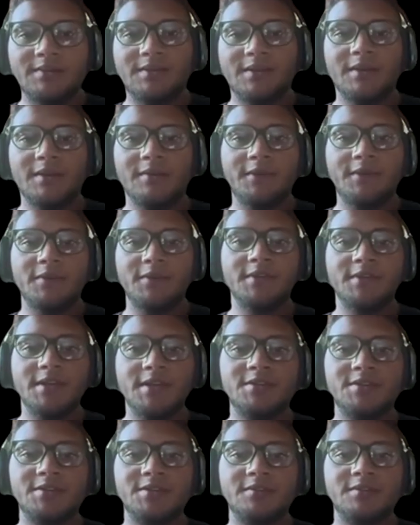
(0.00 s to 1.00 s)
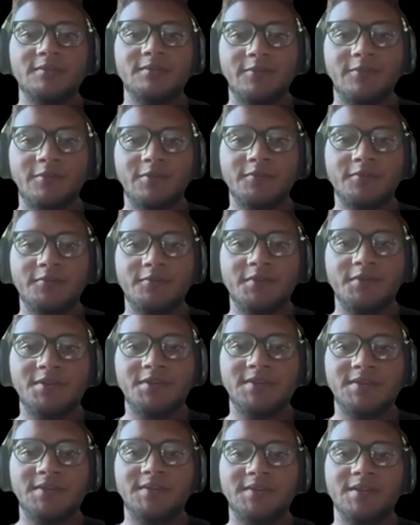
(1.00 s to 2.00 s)
the set foundation for
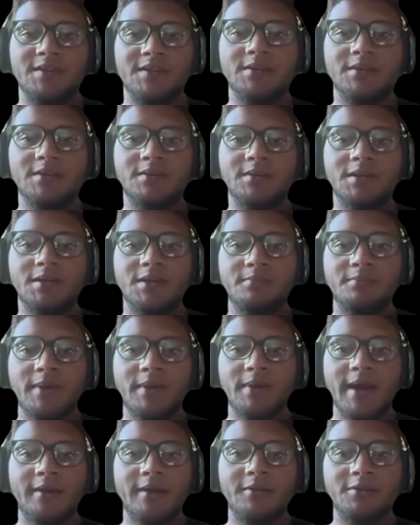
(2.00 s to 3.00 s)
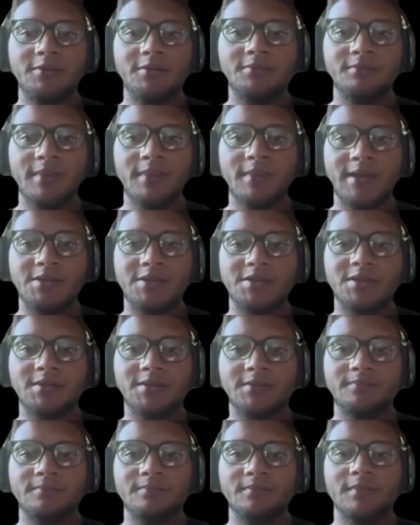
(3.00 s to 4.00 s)
efficiency and pattern
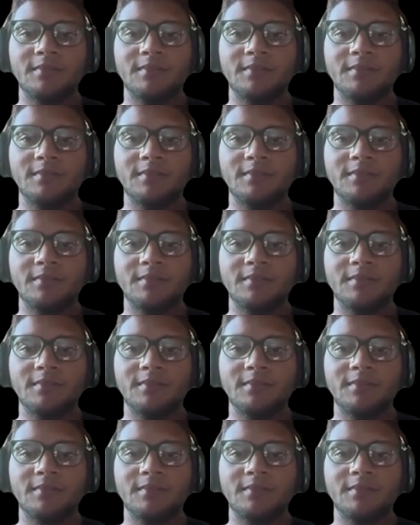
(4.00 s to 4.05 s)
matching